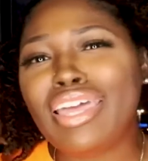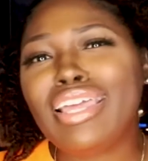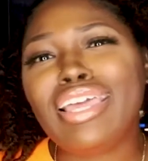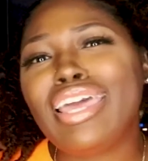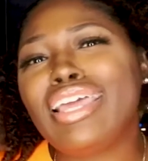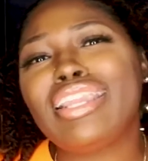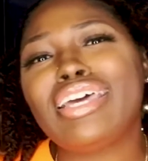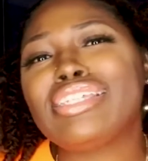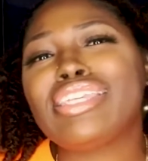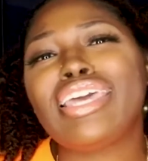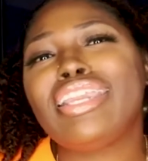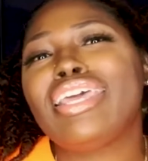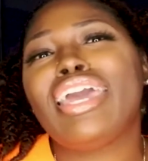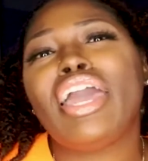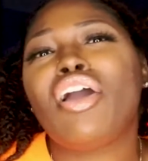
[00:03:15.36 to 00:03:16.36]
it, it does
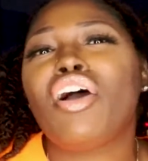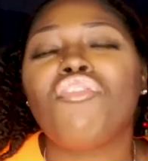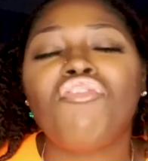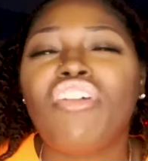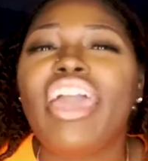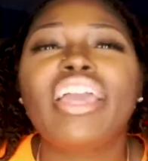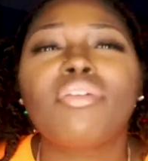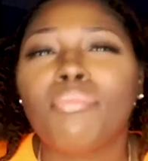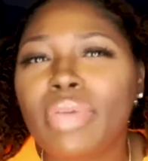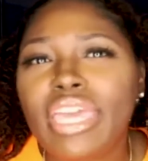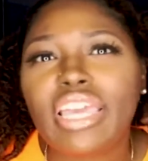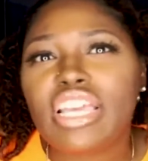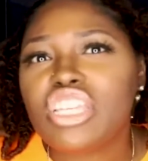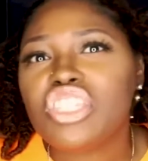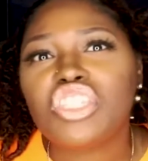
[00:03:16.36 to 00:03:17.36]
it didn't affect
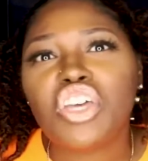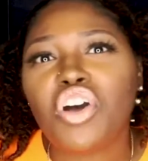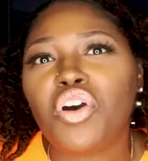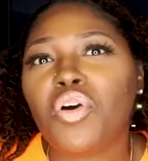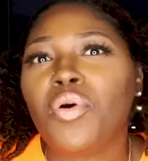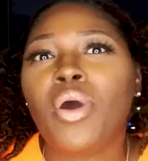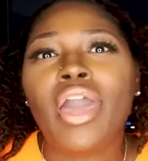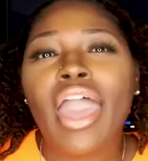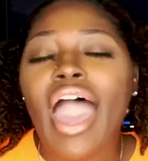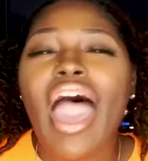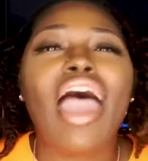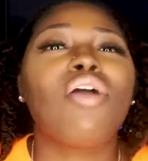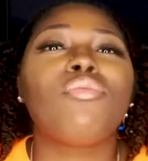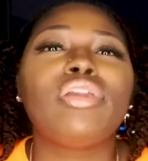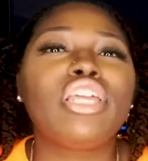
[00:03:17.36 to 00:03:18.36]
me so
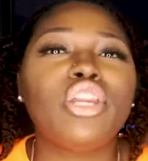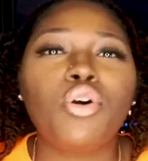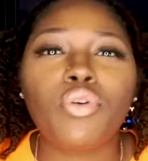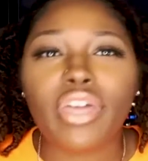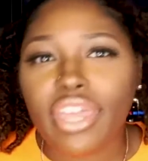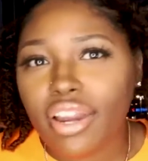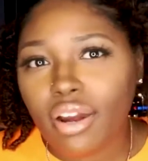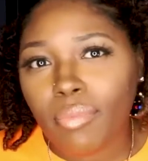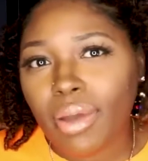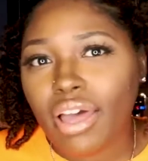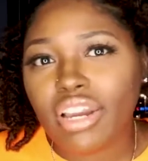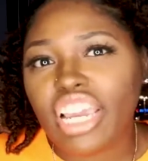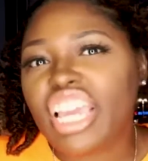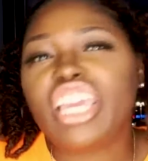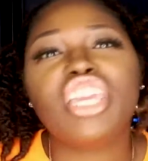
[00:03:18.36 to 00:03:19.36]
i really don't care
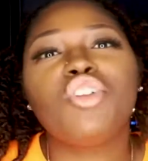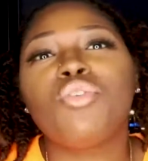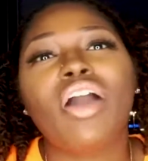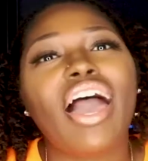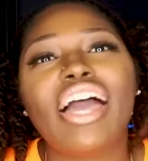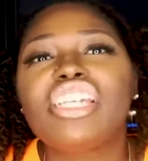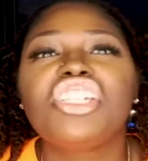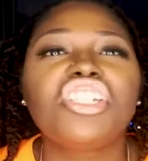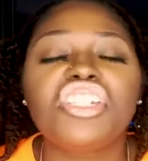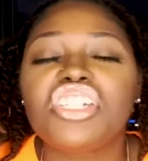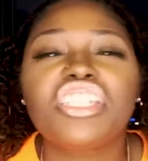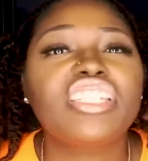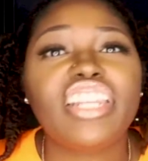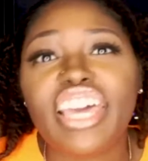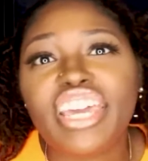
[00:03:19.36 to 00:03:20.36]
about it and you guys should
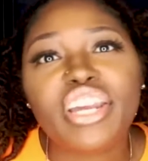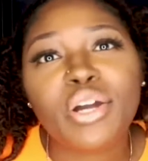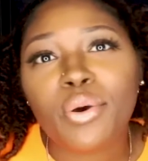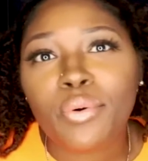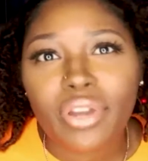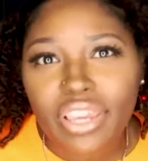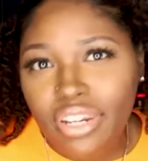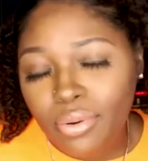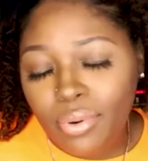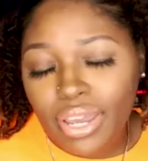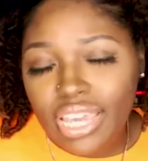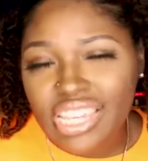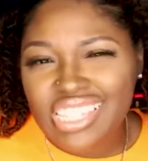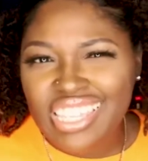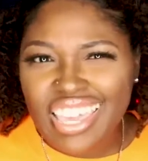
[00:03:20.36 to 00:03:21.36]
just let it go
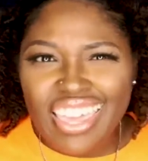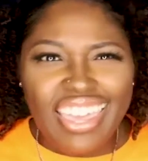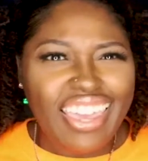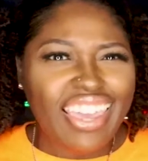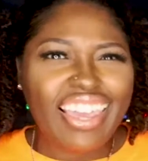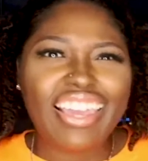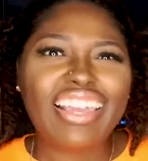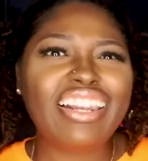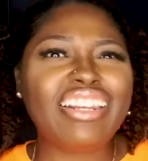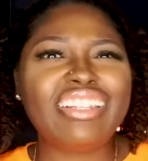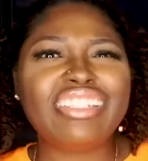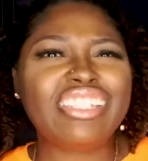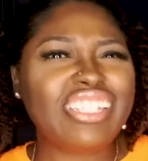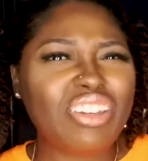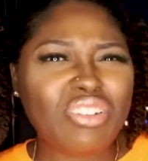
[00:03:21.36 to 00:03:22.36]
anyways
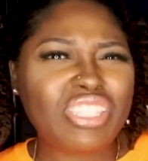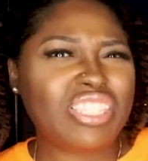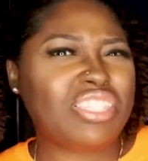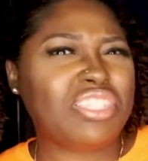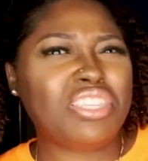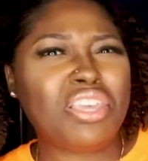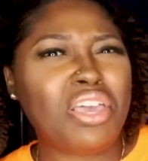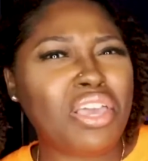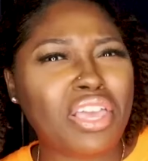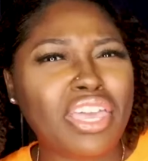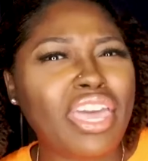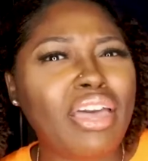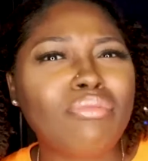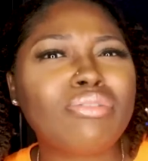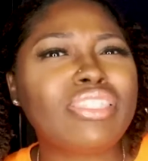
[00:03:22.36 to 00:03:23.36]
and she's
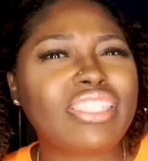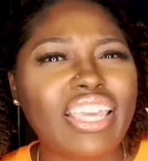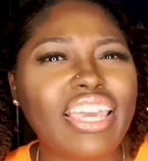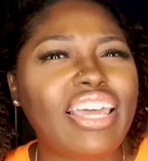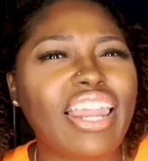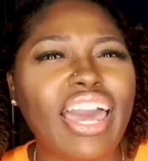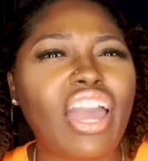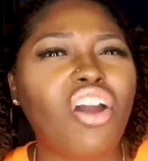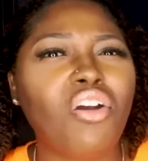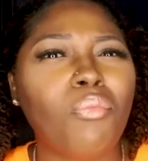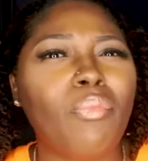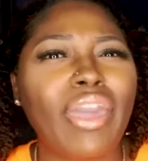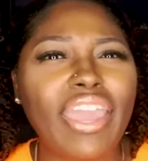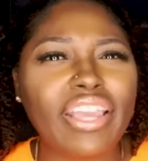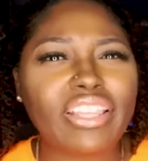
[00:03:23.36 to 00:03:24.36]
kept saying like her
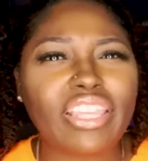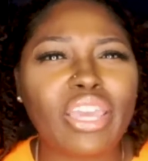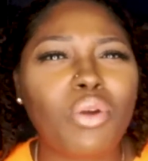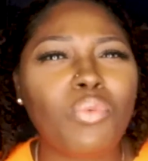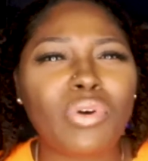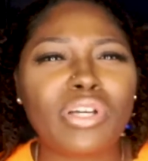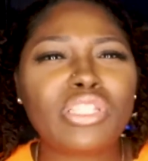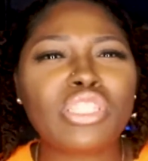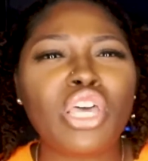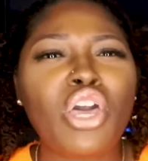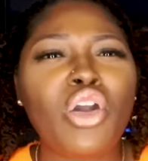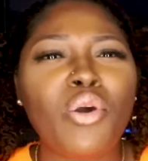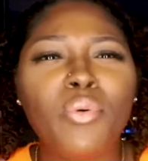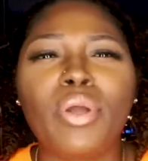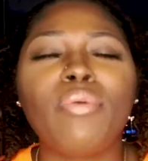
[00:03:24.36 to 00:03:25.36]
main thing was
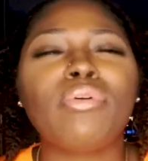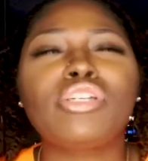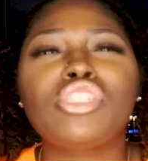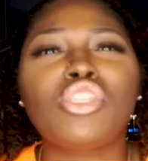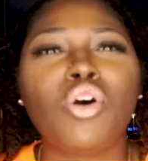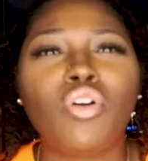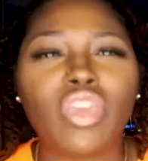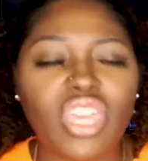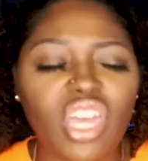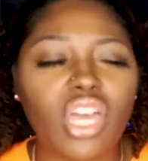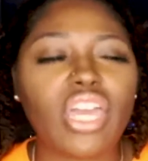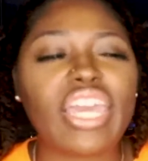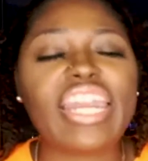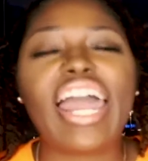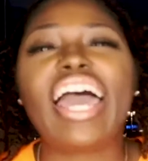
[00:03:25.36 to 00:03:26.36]
we were so
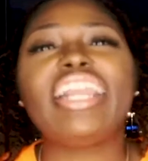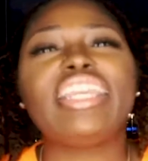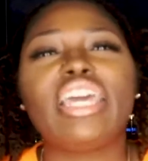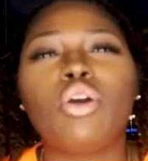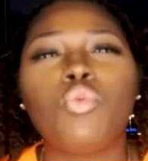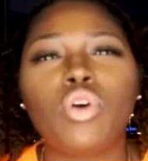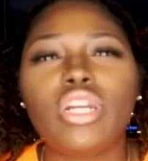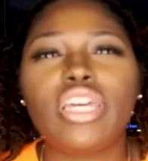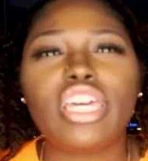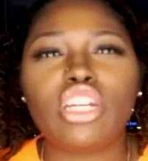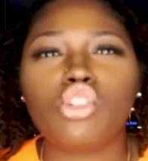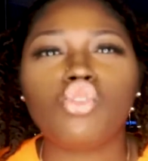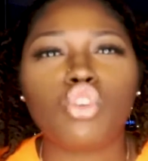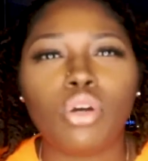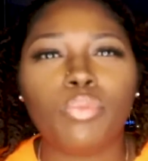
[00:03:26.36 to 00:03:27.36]
young and I didn't want to get
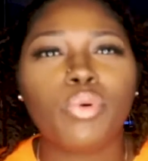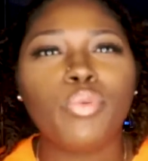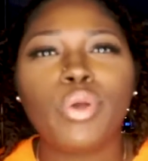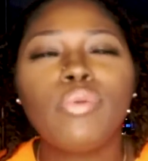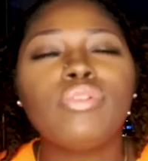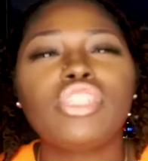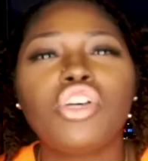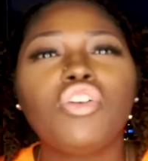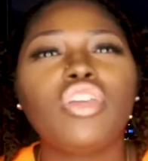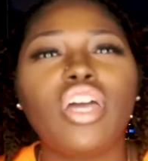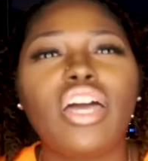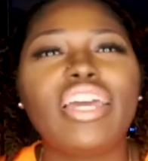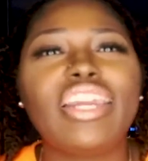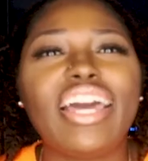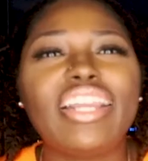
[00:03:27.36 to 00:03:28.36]
in trouble. We were so
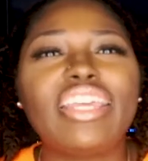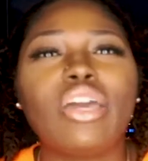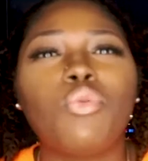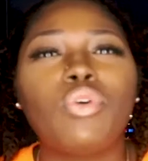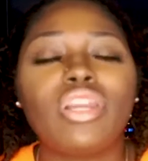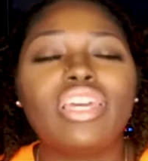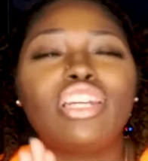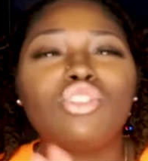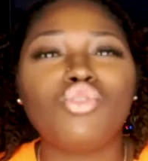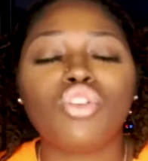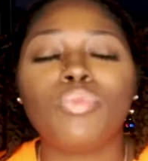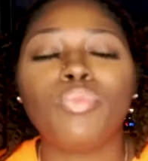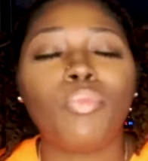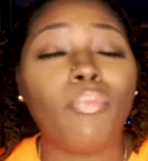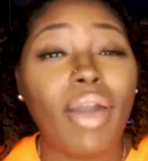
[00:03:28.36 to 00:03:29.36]
young and I didn't want to get in
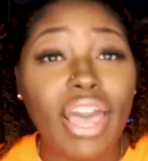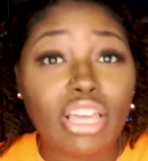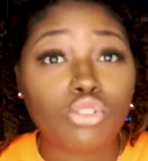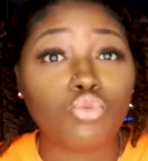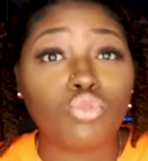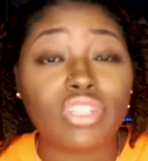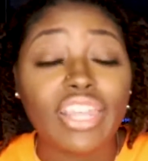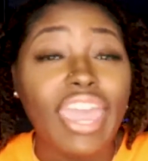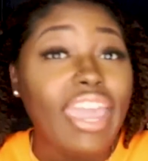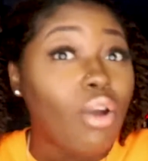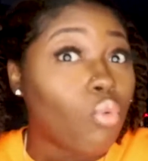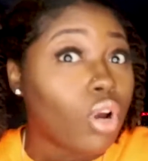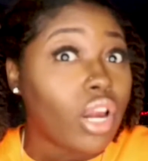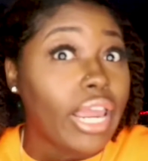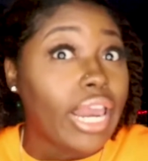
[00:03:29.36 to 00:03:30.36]
trouble. Mind you, they
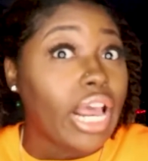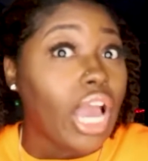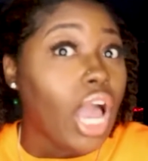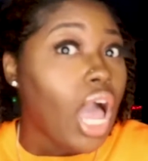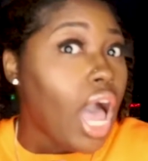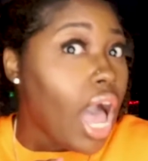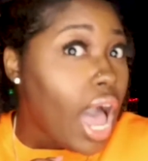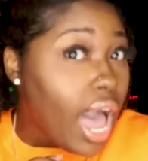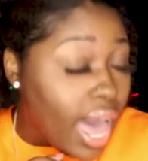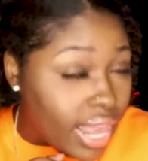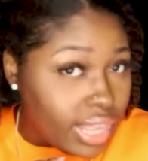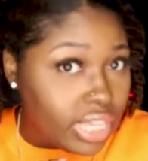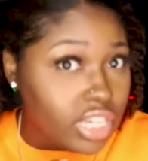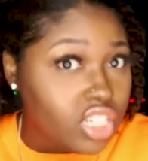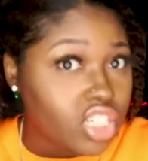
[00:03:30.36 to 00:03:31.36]
were in
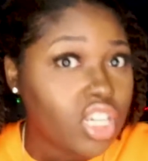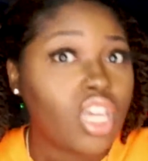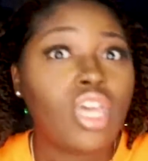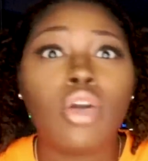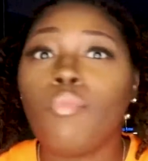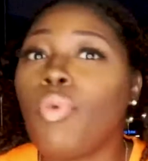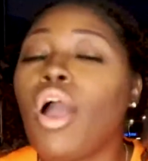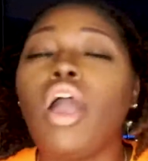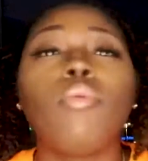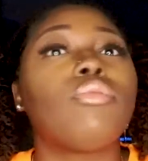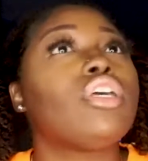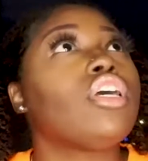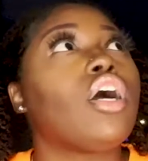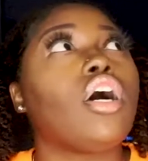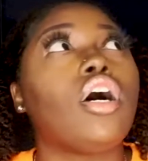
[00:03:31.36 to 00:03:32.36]
college,
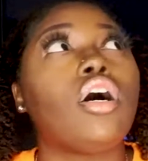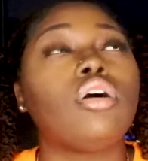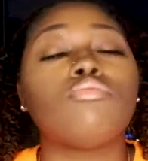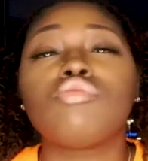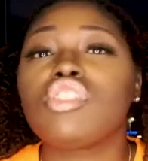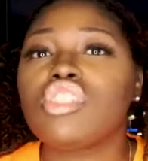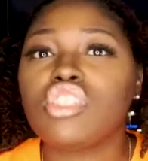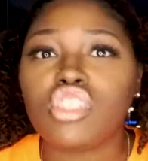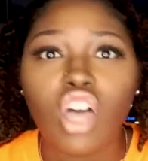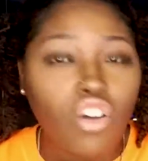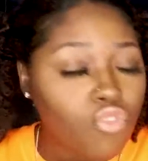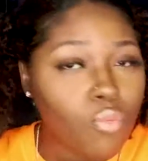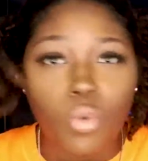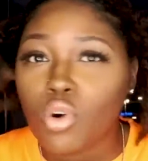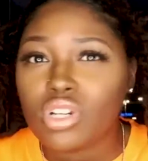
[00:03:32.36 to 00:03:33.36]
probably um
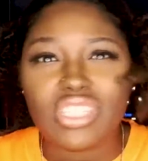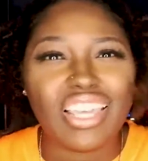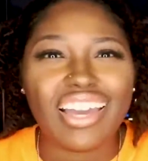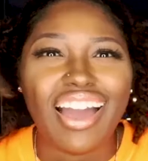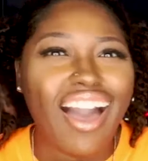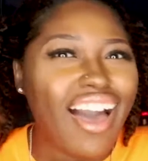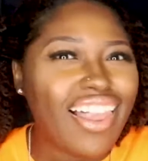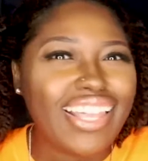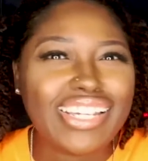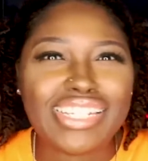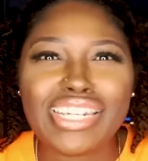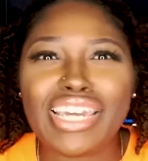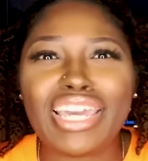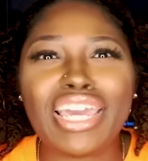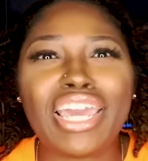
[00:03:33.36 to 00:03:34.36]
sophomores in
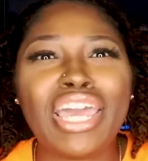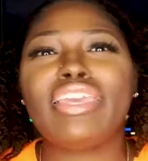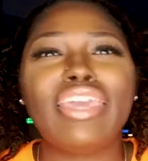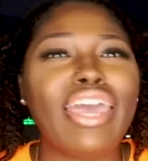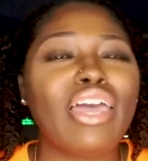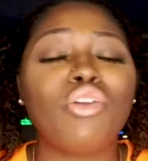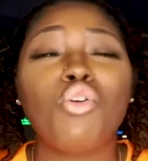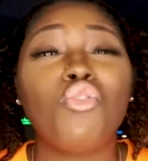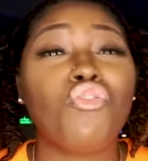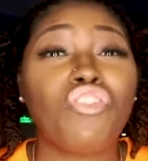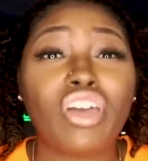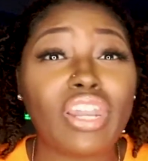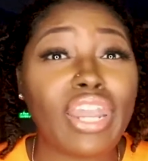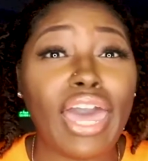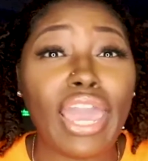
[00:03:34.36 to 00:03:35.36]
college. And yeah, you
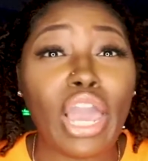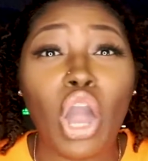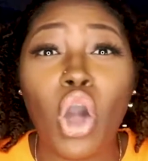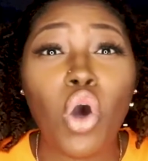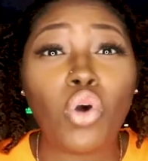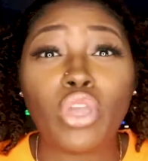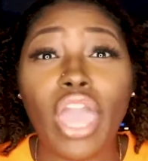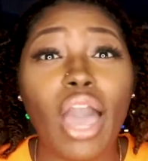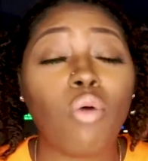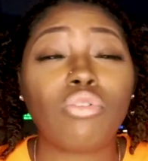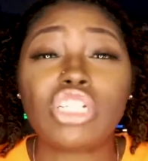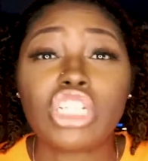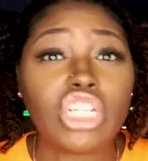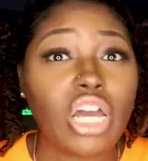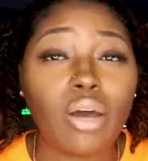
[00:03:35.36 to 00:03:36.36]
feel like, oh, y'all
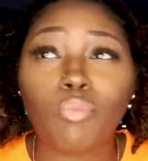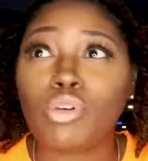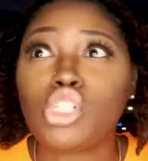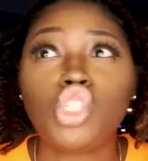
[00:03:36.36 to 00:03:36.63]
was young,